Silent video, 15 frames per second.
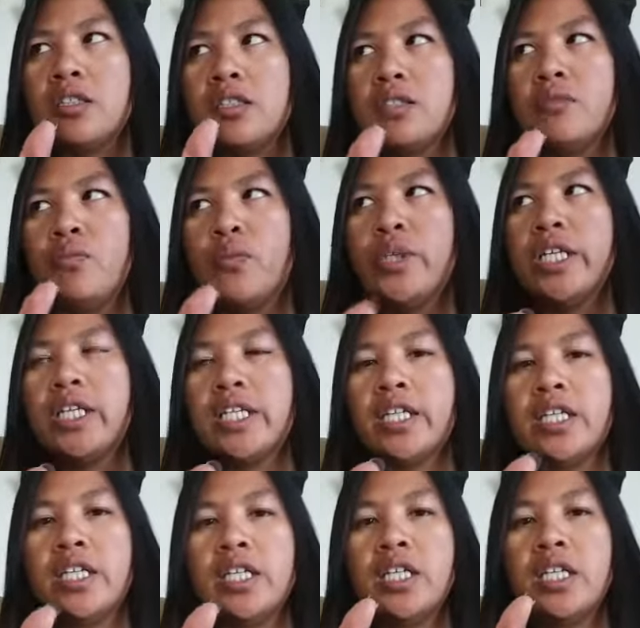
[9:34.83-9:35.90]

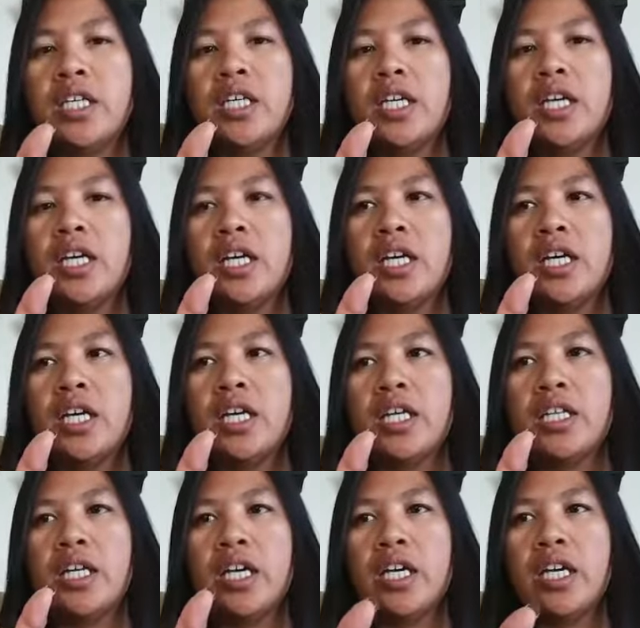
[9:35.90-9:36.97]
really
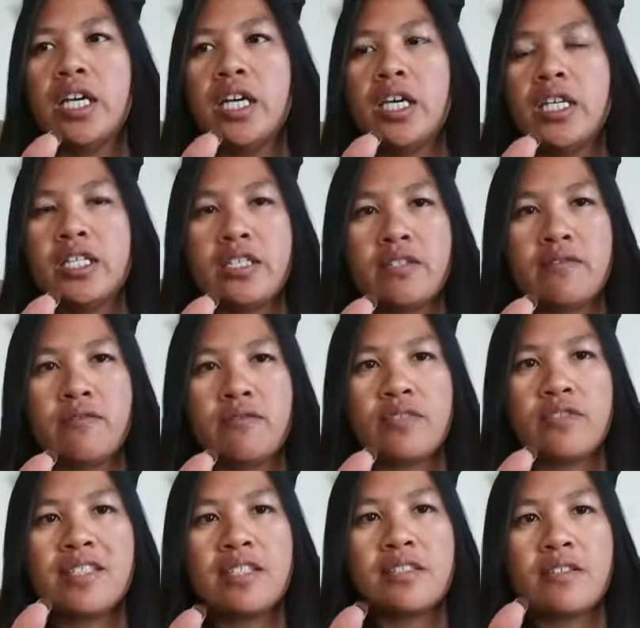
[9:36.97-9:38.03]
it's
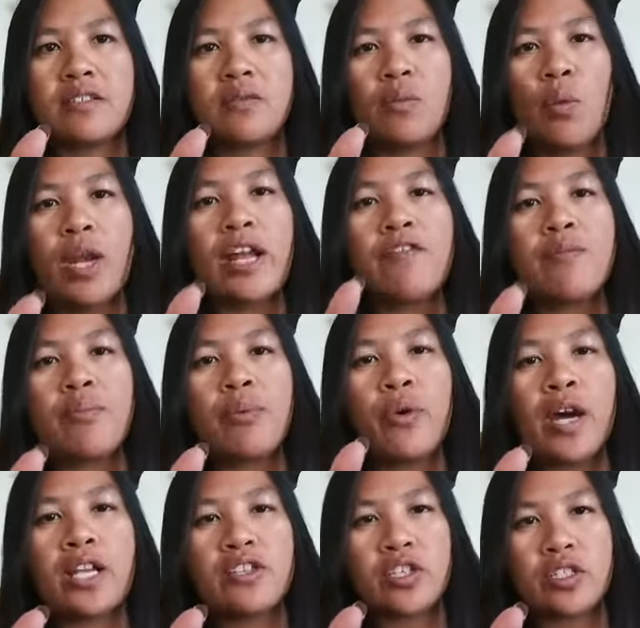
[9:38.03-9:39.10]
whatever
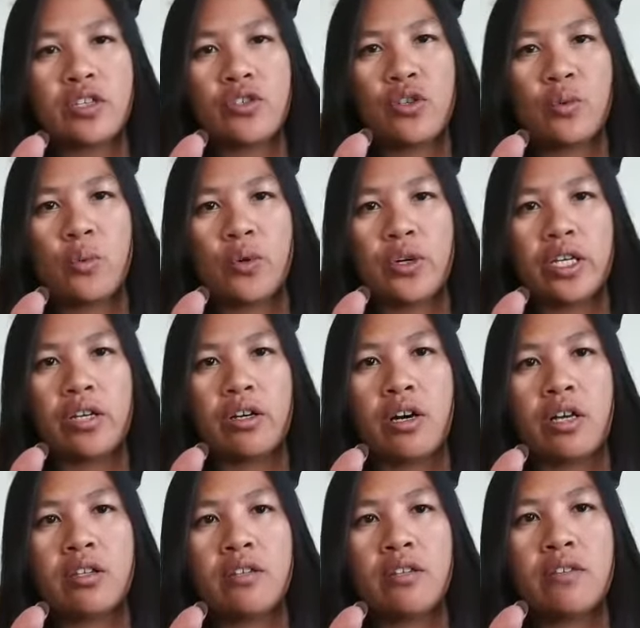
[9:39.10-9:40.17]
project that you're working
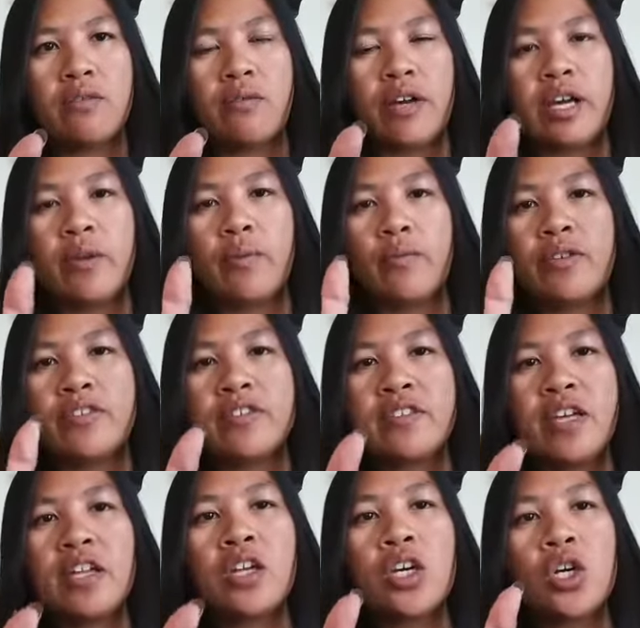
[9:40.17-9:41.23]
on, right?
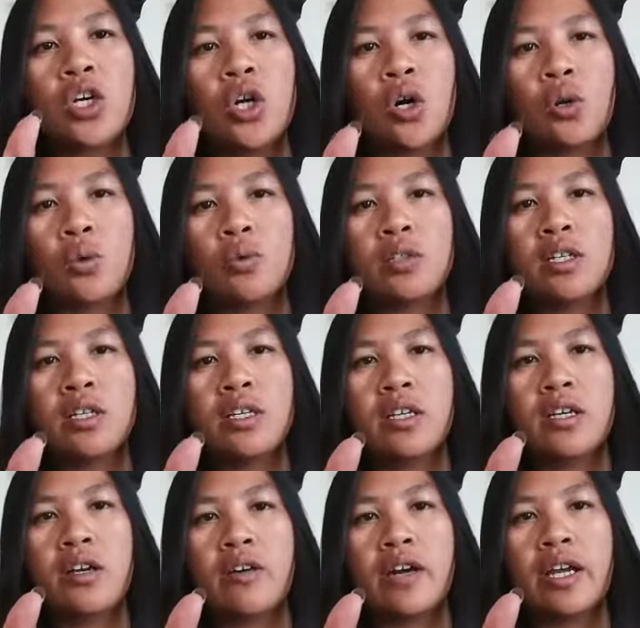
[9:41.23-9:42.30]
Set a goal,
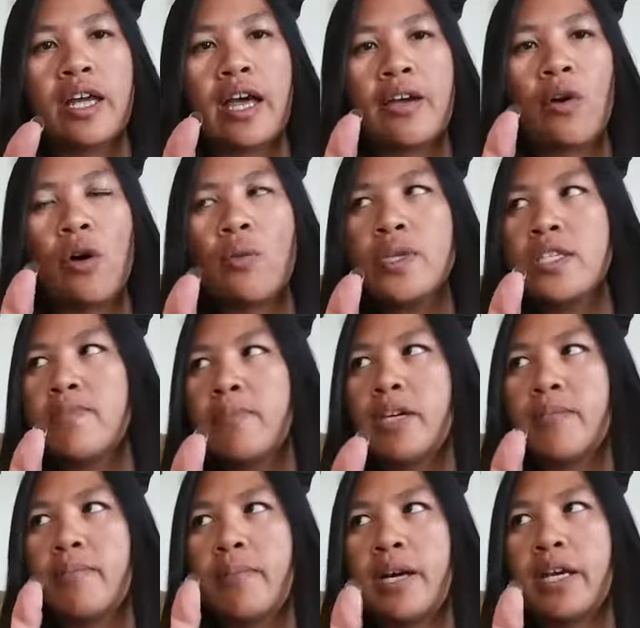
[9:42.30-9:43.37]
right? I always
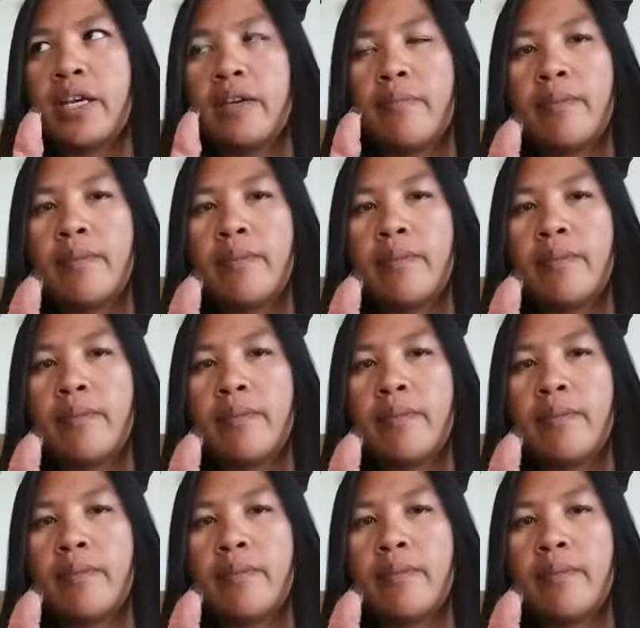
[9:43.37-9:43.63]
make my